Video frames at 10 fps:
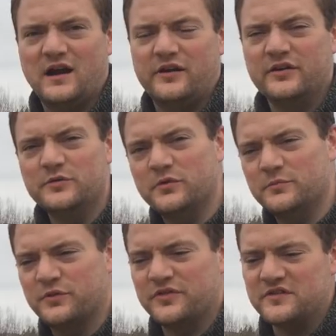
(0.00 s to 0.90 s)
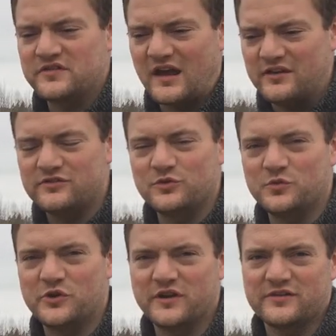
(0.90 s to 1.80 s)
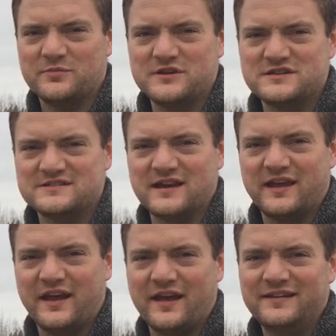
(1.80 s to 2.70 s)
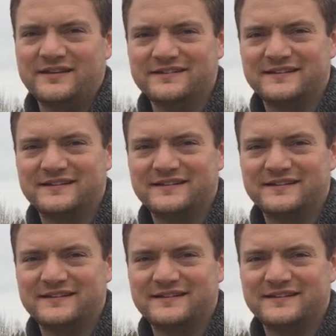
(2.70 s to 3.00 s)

I really want to put these guys to work as much as I can.